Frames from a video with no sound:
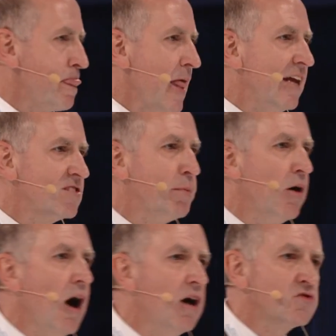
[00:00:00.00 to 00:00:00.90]
It's about
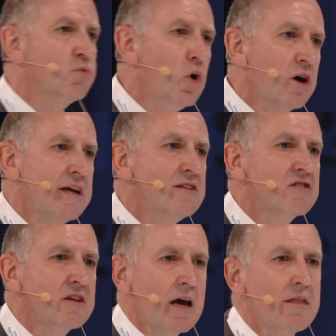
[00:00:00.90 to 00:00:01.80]
us working
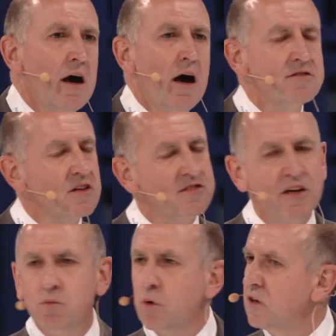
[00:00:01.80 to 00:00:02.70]
together. As I said
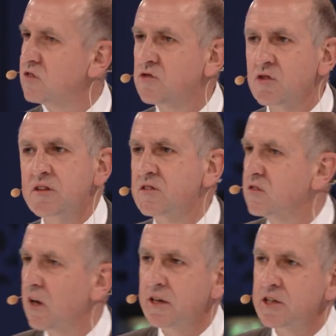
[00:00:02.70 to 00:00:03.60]
when I stood on this
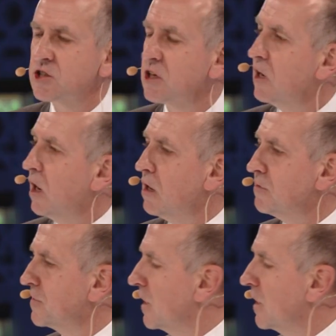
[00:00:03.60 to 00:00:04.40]
stage half an